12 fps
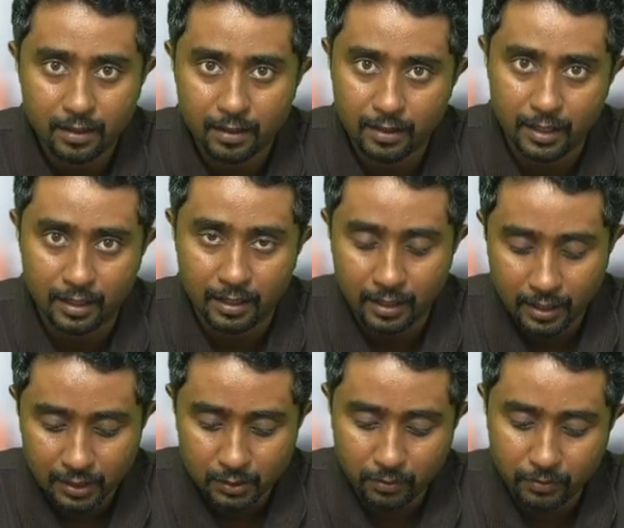Clear?
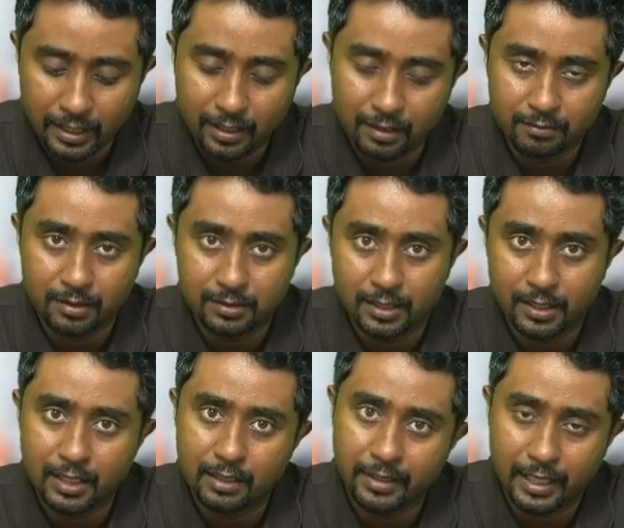So we are reversing
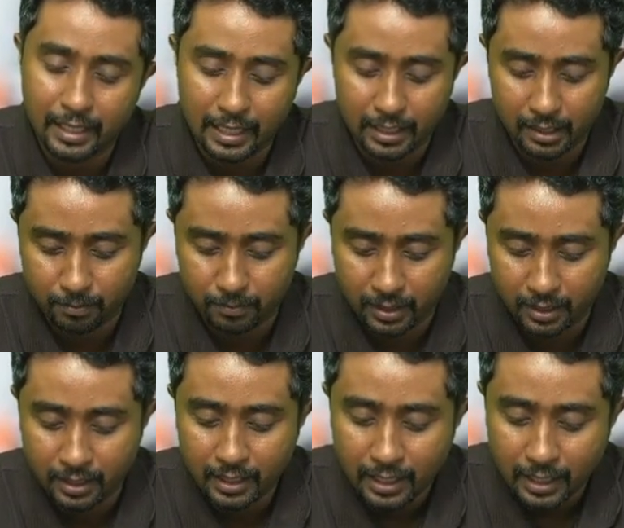it, we are adding it back.
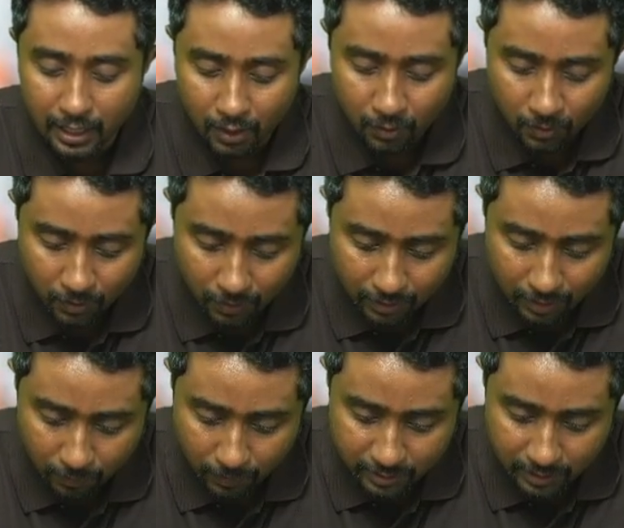Now the
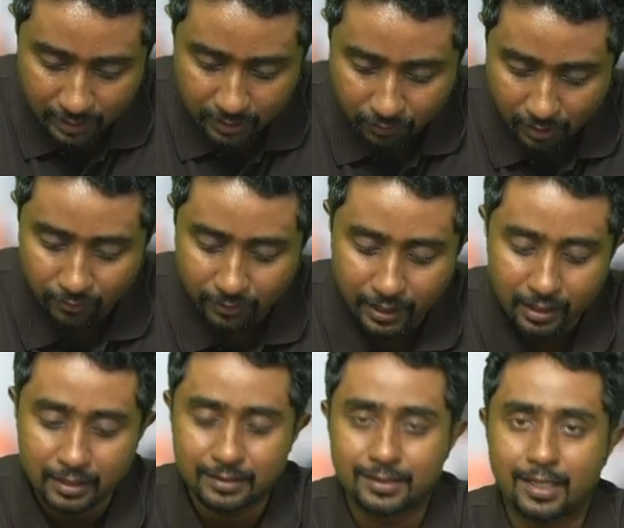question is, from where
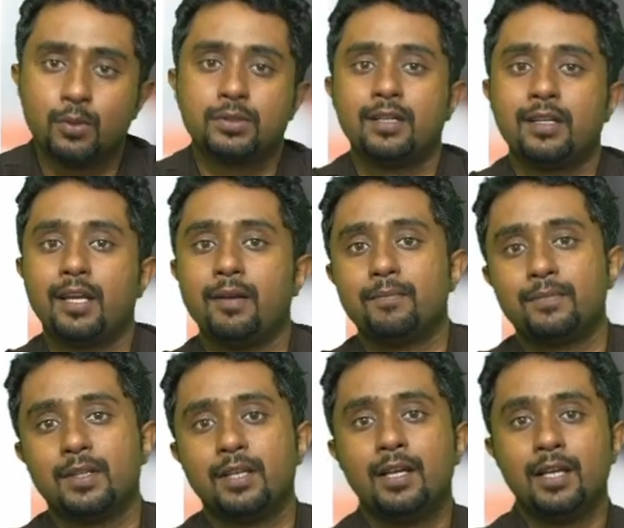this 1000 came?
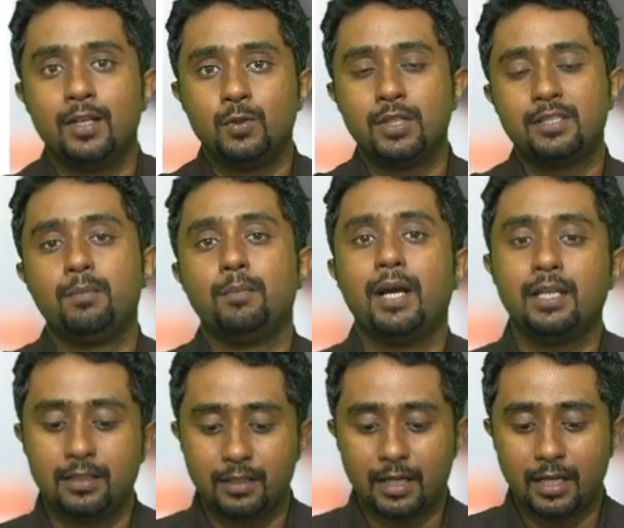Just
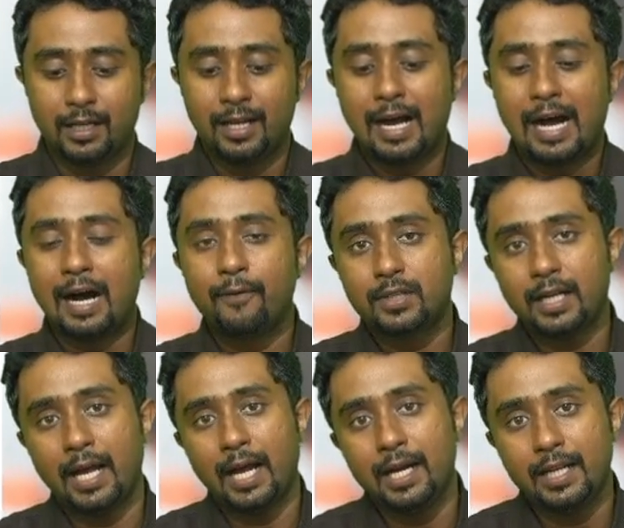imagine that after
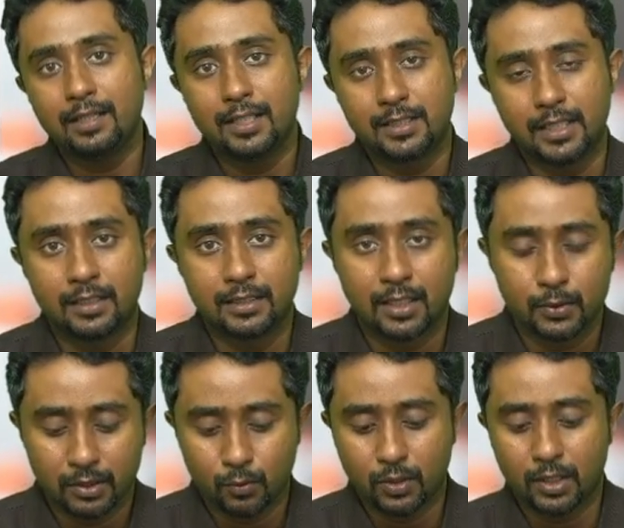adding this
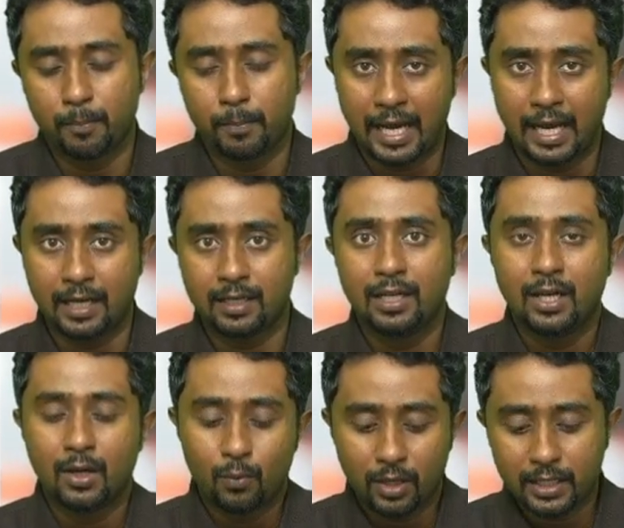10,000 back,
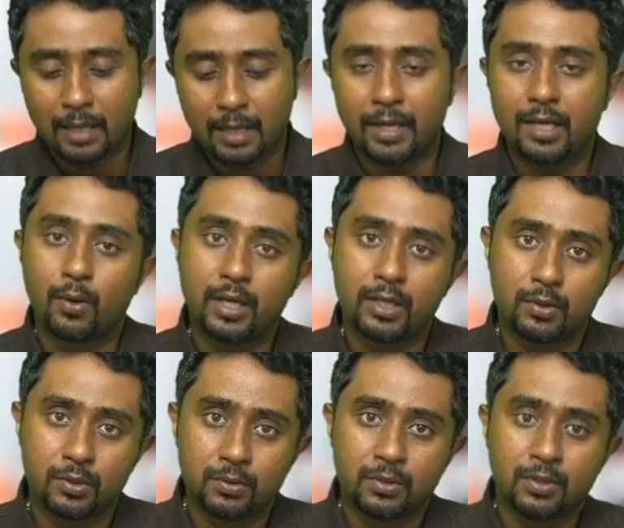what am I going to
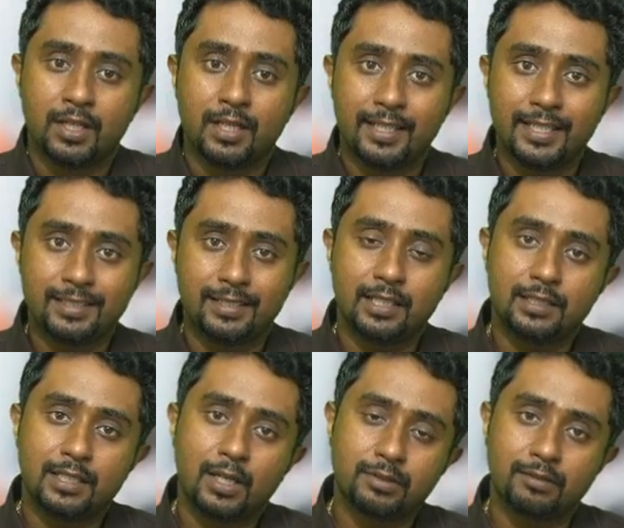do? This
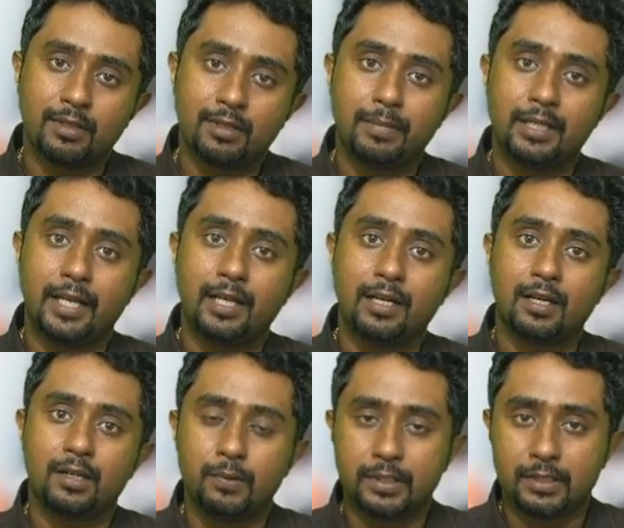10,000 will be taken
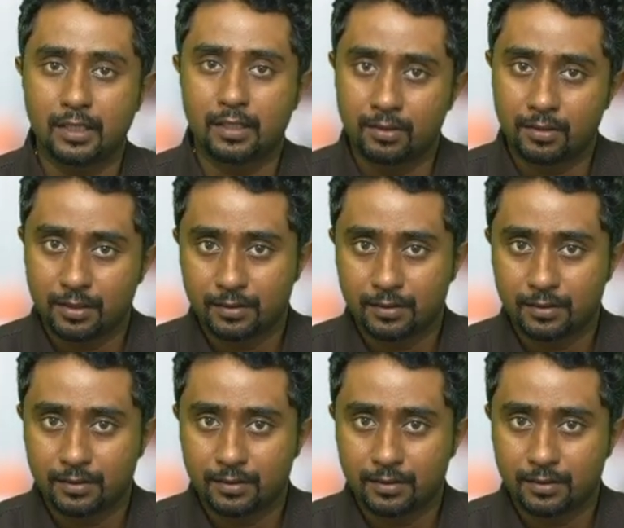to which account?